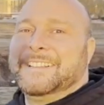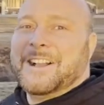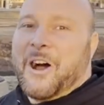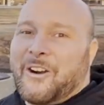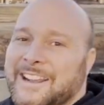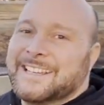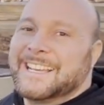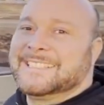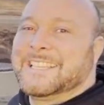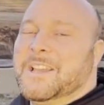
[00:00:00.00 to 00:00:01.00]
All right,
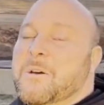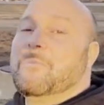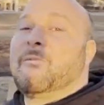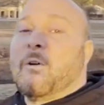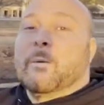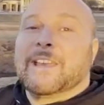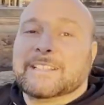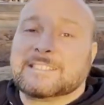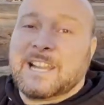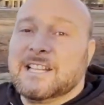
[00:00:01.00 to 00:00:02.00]
guys, before we get in
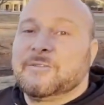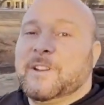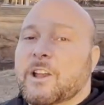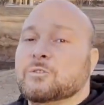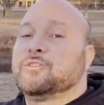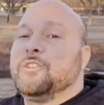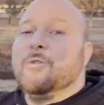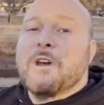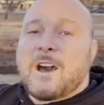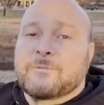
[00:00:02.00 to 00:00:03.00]
today's video, do
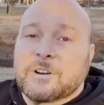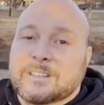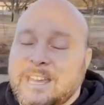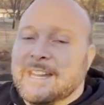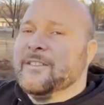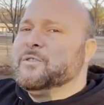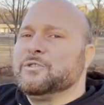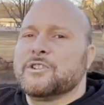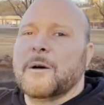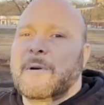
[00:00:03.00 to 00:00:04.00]
not forget, if you
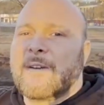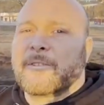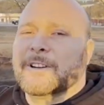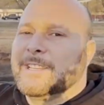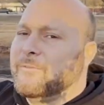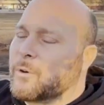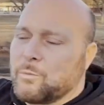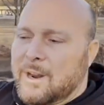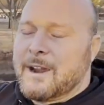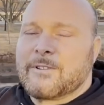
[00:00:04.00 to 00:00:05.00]
jump off early for
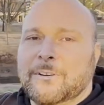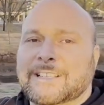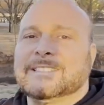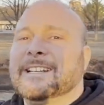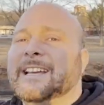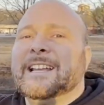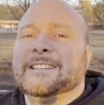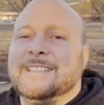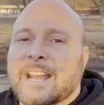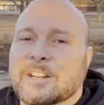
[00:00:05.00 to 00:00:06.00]
whatever reason,
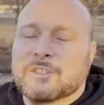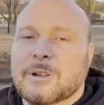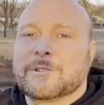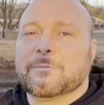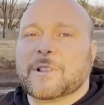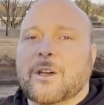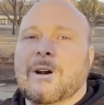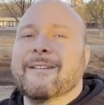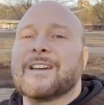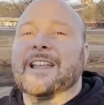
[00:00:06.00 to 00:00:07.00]
down in the description below,
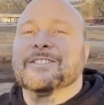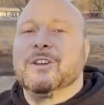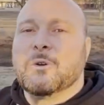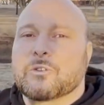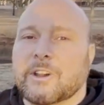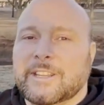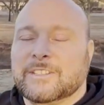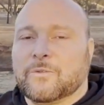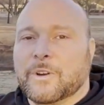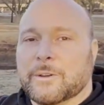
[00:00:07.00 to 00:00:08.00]
I've got 2 goodies
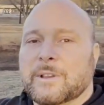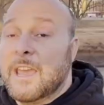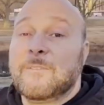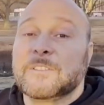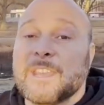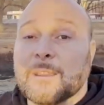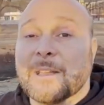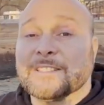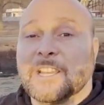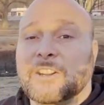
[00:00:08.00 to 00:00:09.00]
for you. If you're thinking
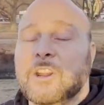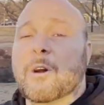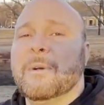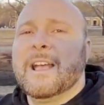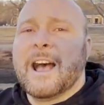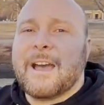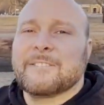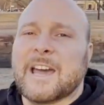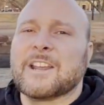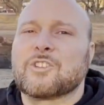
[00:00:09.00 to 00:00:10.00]
about selling your home, I've
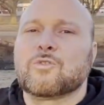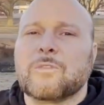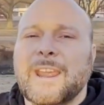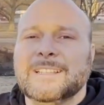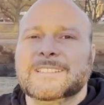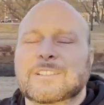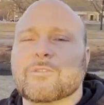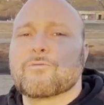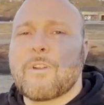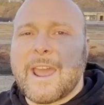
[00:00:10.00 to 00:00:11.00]
got a great little
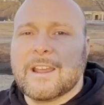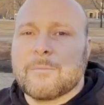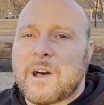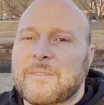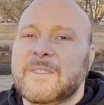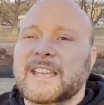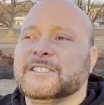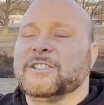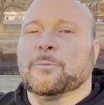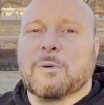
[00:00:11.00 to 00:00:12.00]
write-up on things
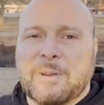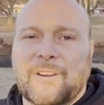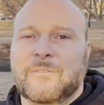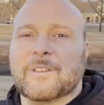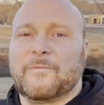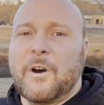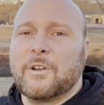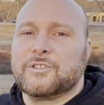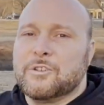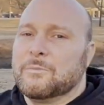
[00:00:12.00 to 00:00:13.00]
to prepare for the photo
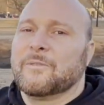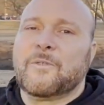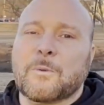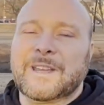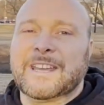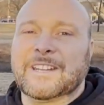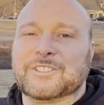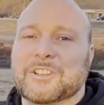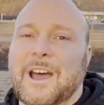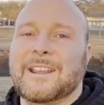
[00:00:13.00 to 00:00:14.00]
shoot before we get it
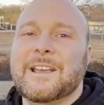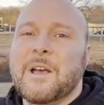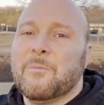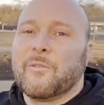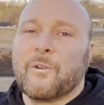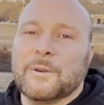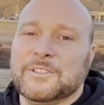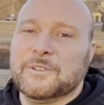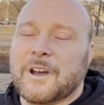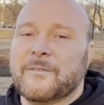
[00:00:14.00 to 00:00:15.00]
shot, before we
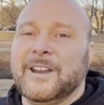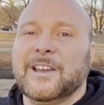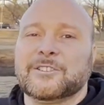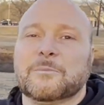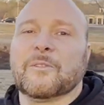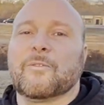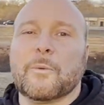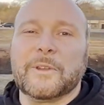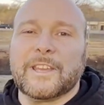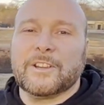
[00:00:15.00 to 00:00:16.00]
shoot our videos, before
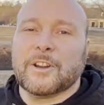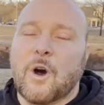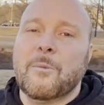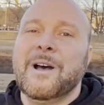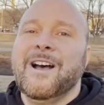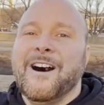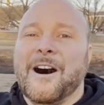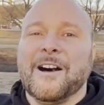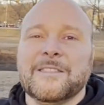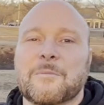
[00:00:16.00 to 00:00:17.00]
we get your home
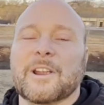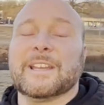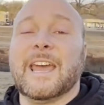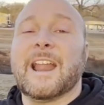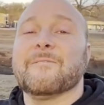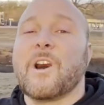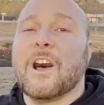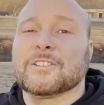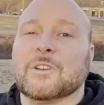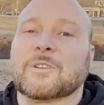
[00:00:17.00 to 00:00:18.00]
on the market. And I've
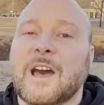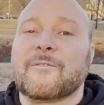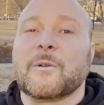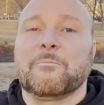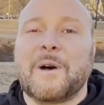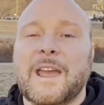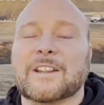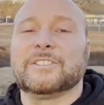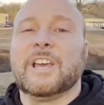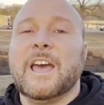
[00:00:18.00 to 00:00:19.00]
also got for
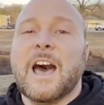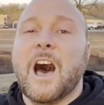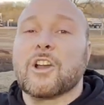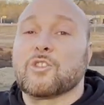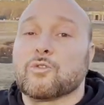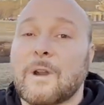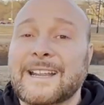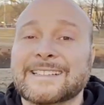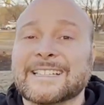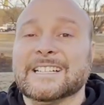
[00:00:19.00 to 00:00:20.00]
buyers a
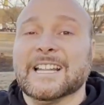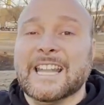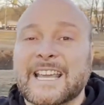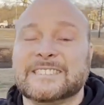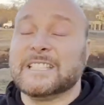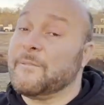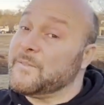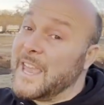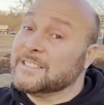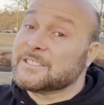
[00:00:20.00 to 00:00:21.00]
great little list of
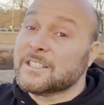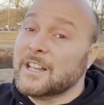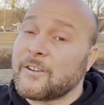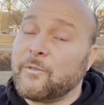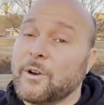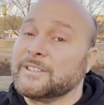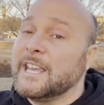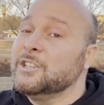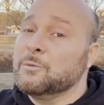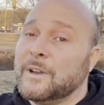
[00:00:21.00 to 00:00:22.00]
things to look for,
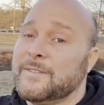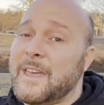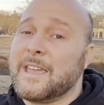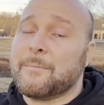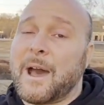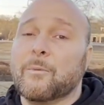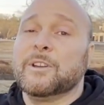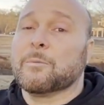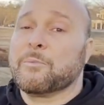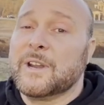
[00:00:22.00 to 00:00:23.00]
things you wouldn't think about when
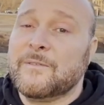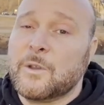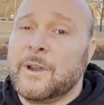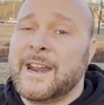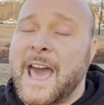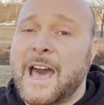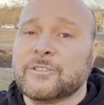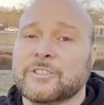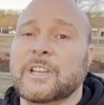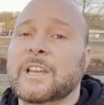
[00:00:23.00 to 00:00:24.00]
you're previewing a
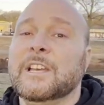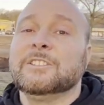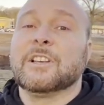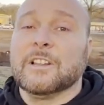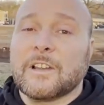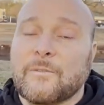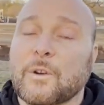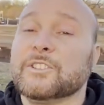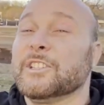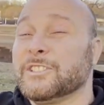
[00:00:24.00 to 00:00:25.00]
house to look for,
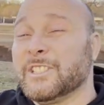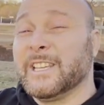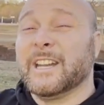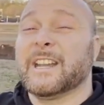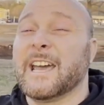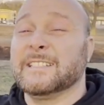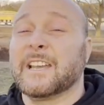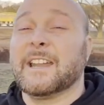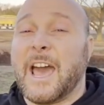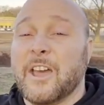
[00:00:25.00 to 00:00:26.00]
just to get an idea
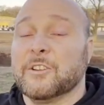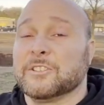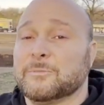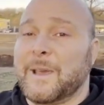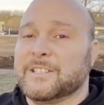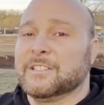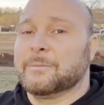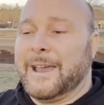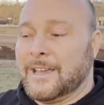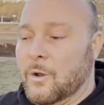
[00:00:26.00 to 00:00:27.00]
on how your inspections
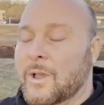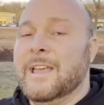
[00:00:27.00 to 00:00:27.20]
might go.